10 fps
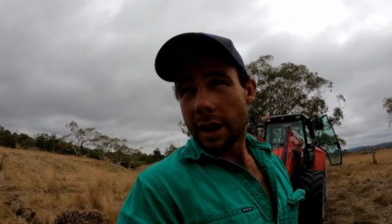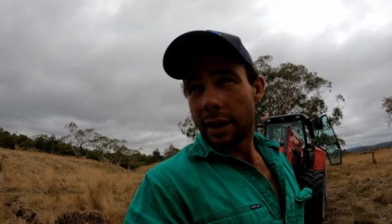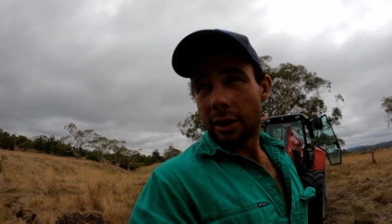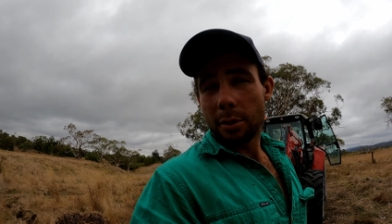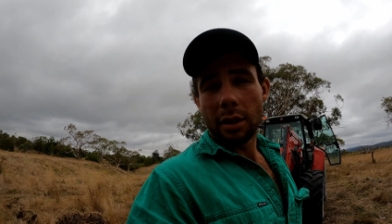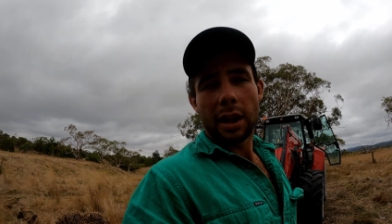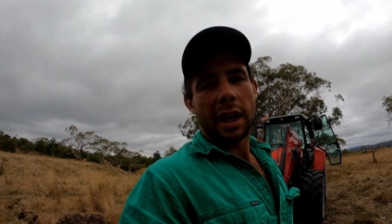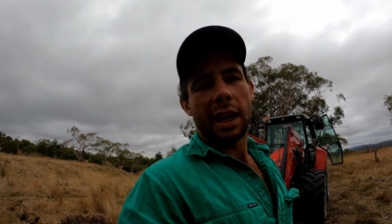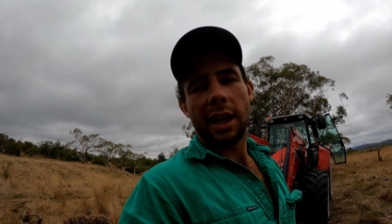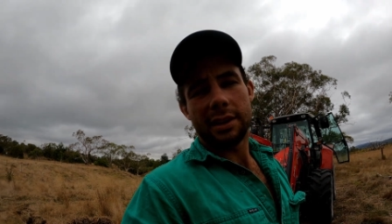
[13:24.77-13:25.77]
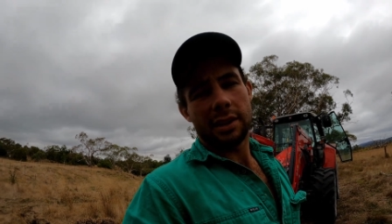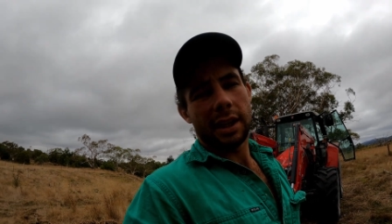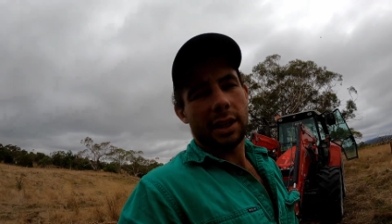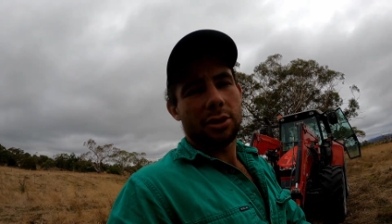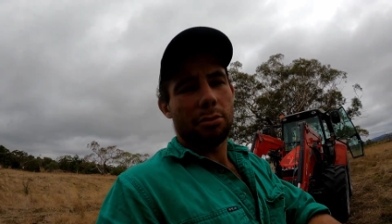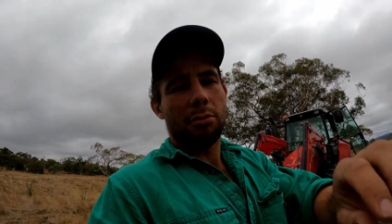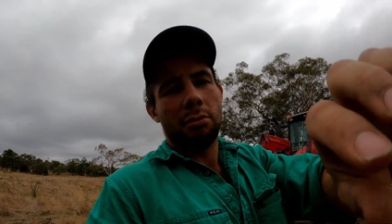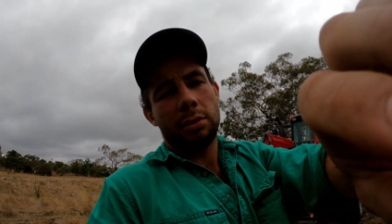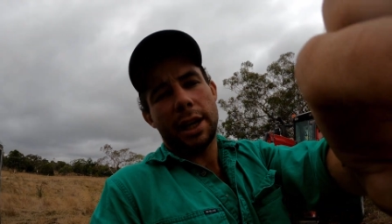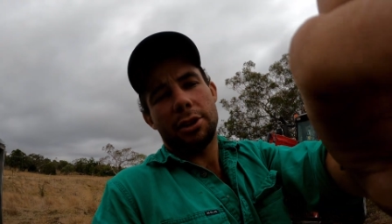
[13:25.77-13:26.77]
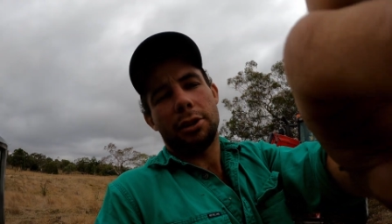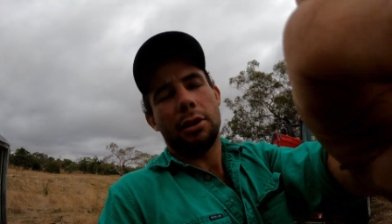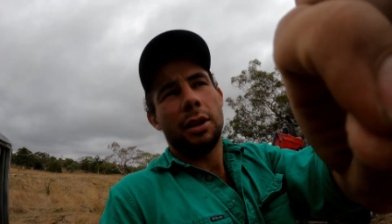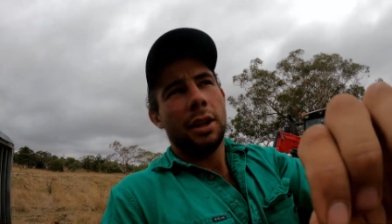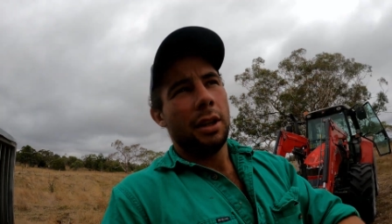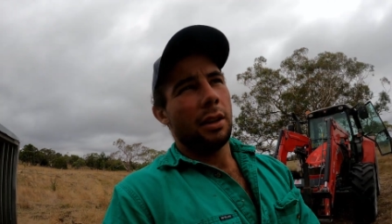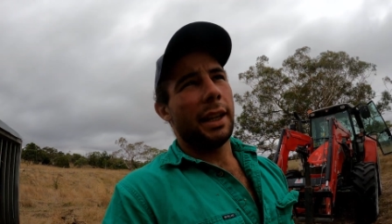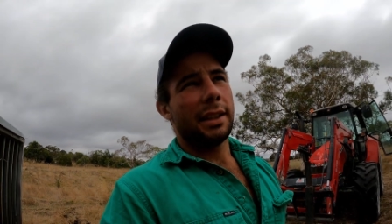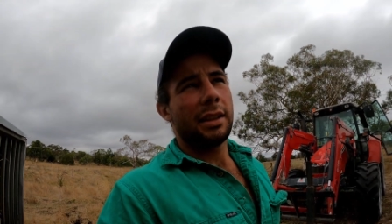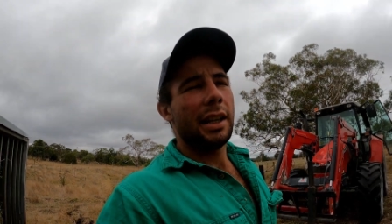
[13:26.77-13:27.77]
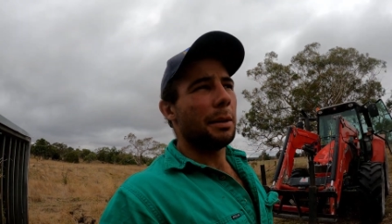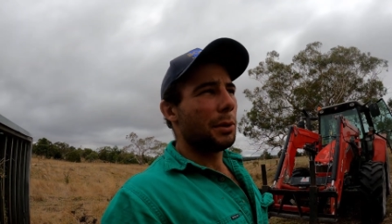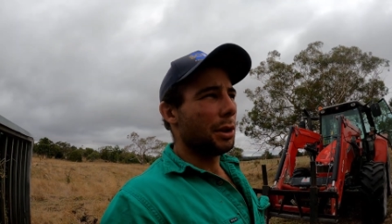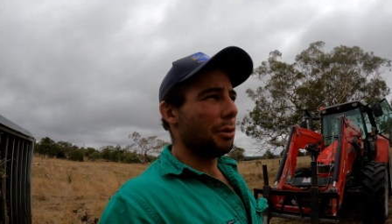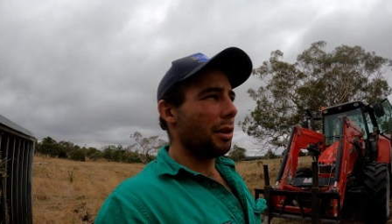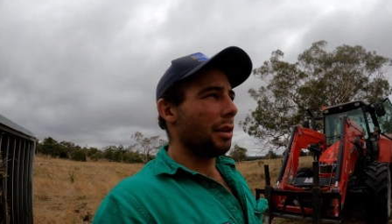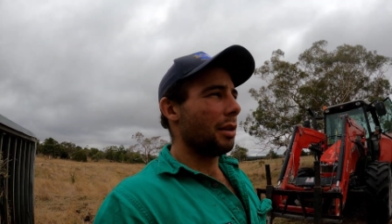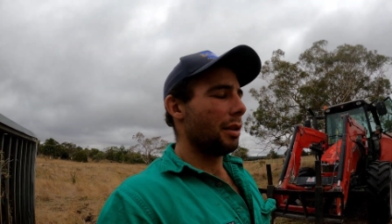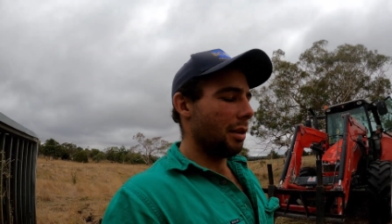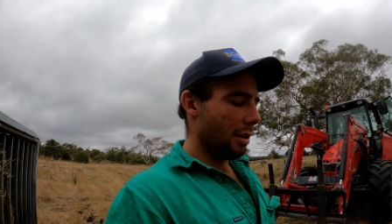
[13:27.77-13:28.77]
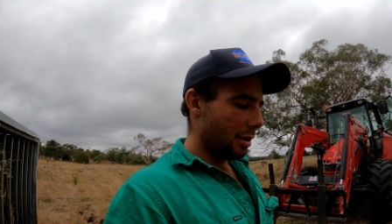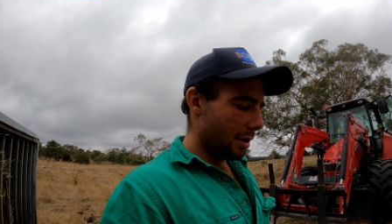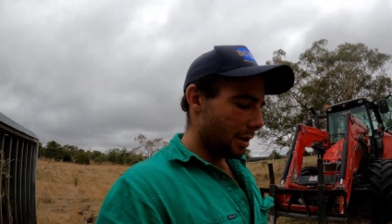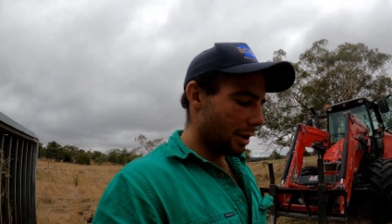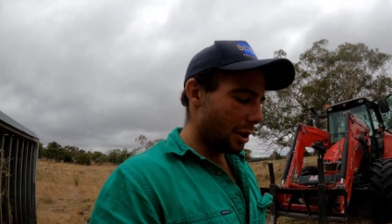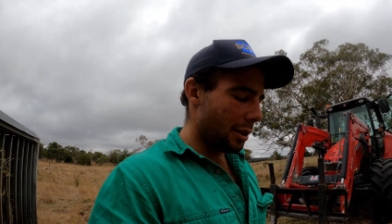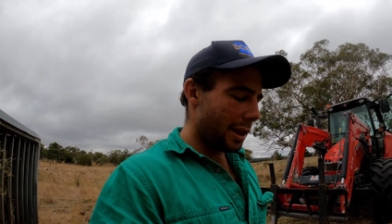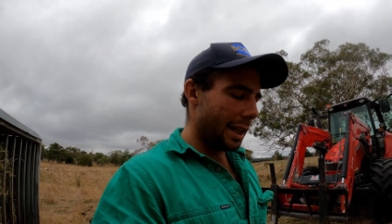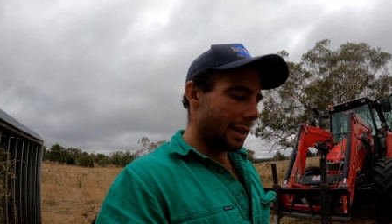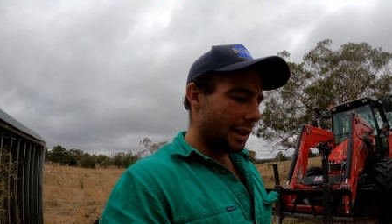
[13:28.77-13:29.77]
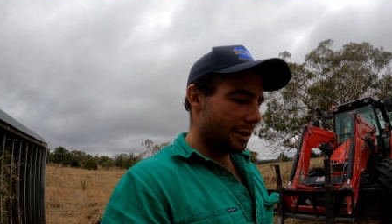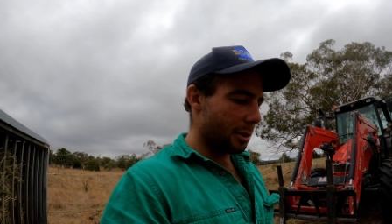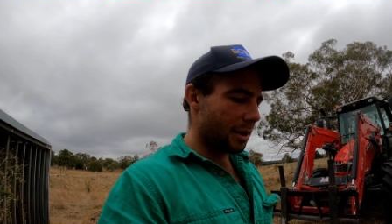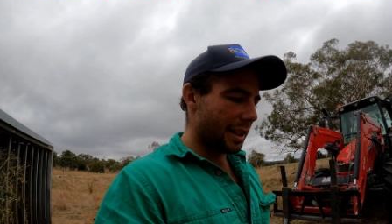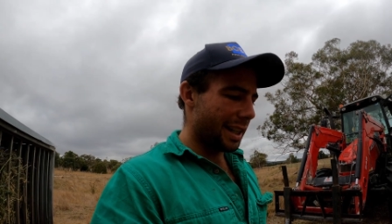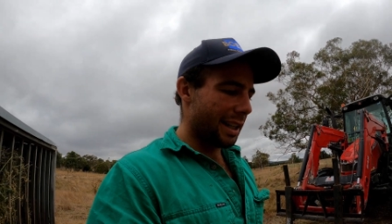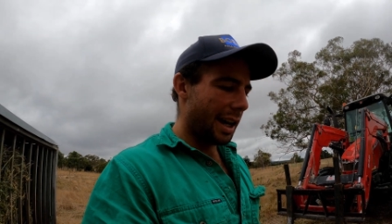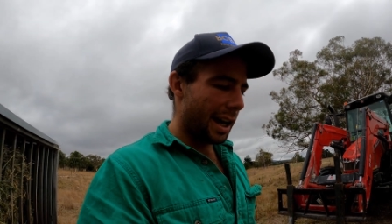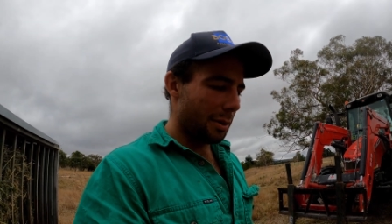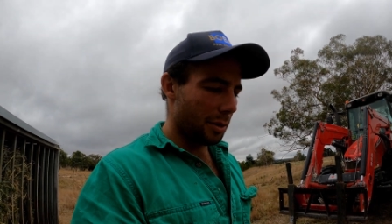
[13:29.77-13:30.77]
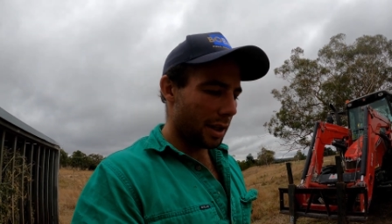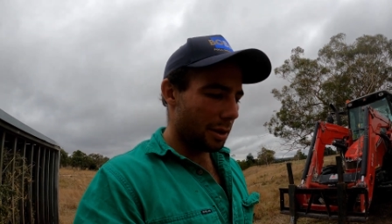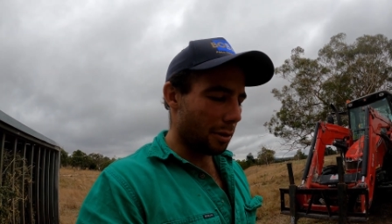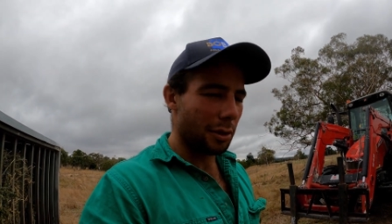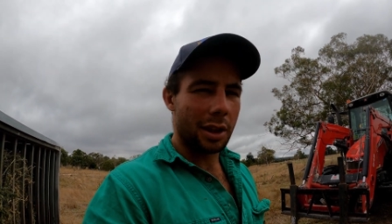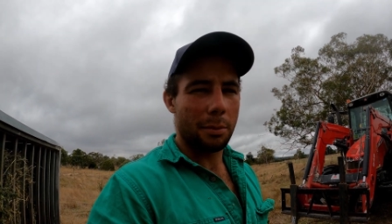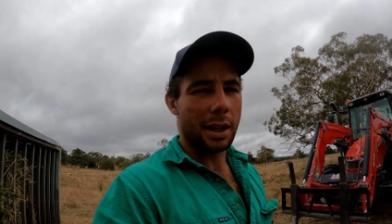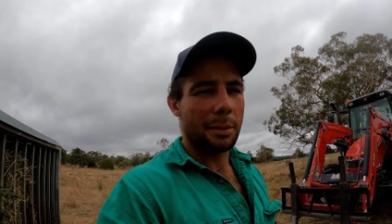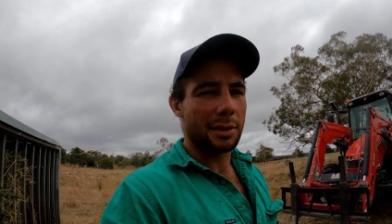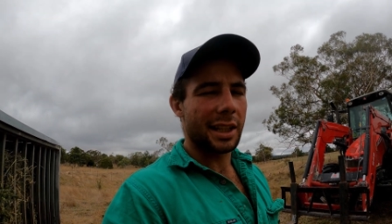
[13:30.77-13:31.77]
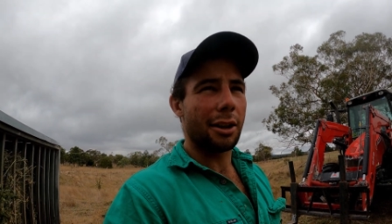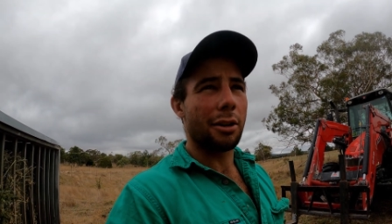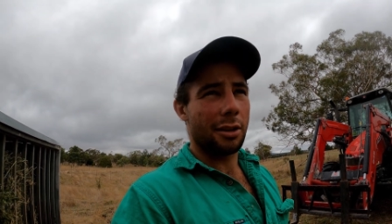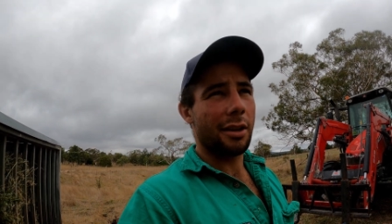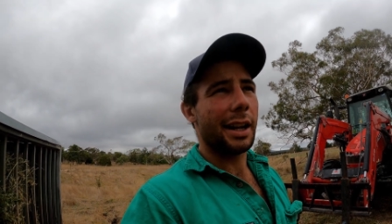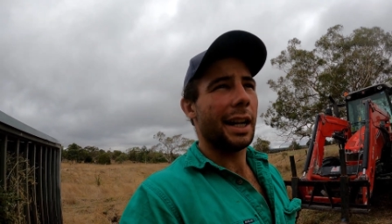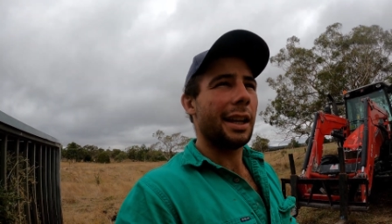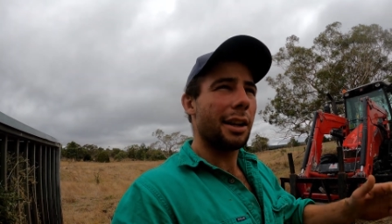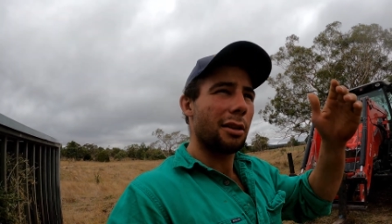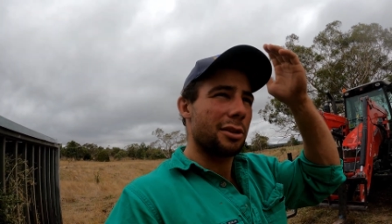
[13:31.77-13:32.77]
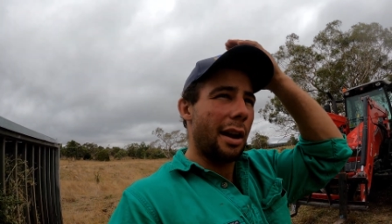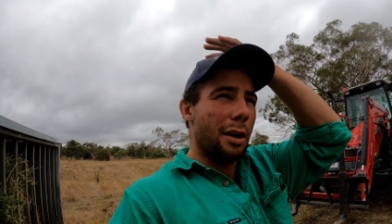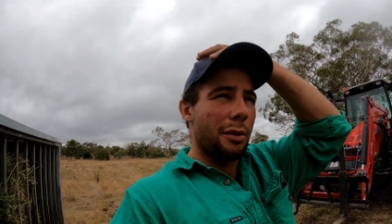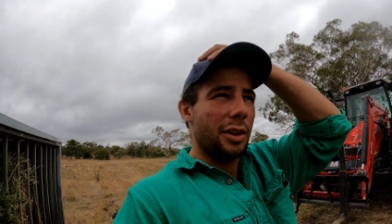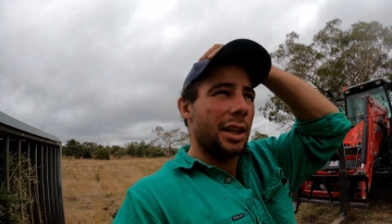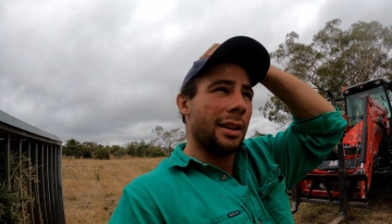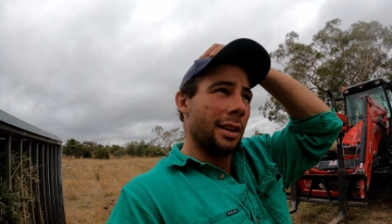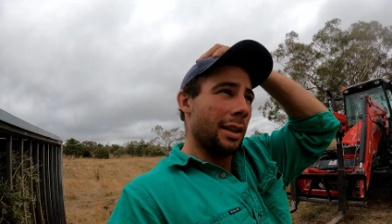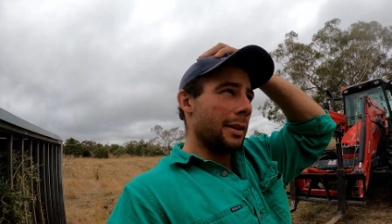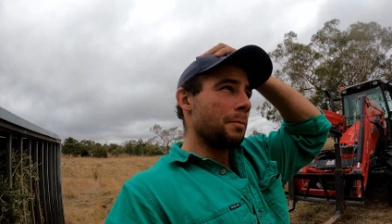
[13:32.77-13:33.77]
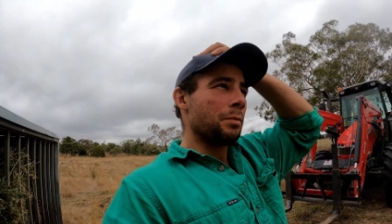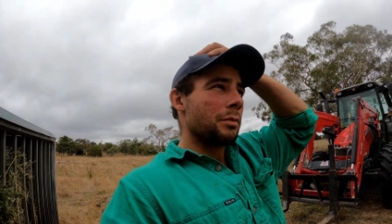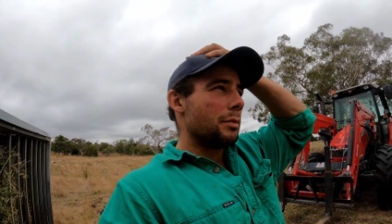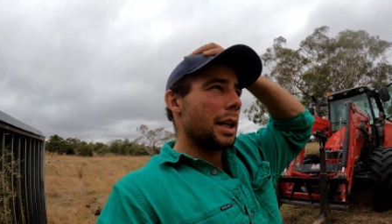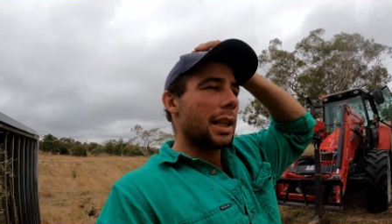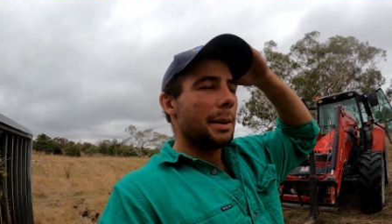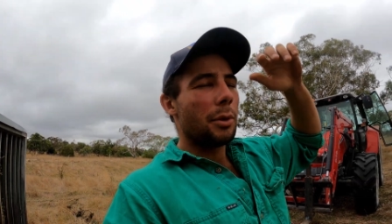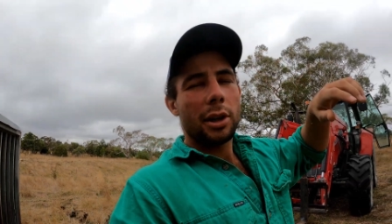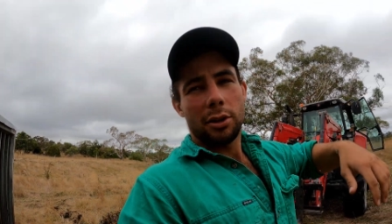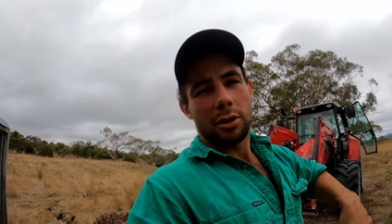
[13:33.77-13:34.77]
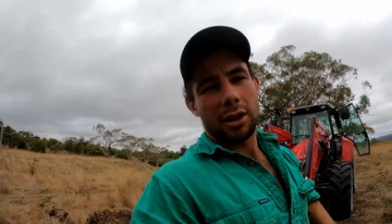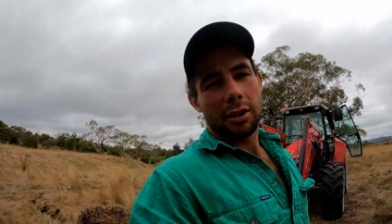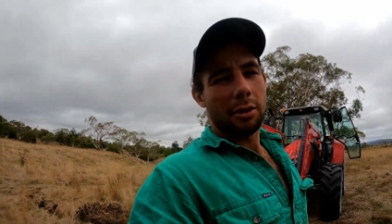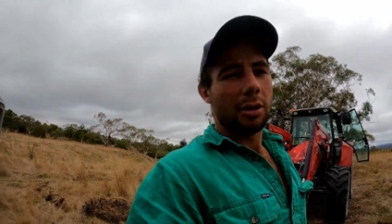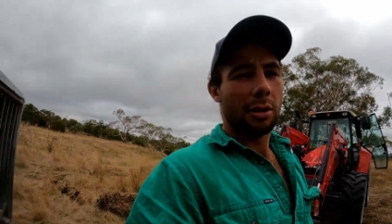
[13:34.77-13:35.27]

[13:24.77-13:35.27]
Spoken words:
They know what the hay is, and they should at least lead them to it. I don't think these ones had hay when they were on their mums. They got grain, they got trail fed, but they might not know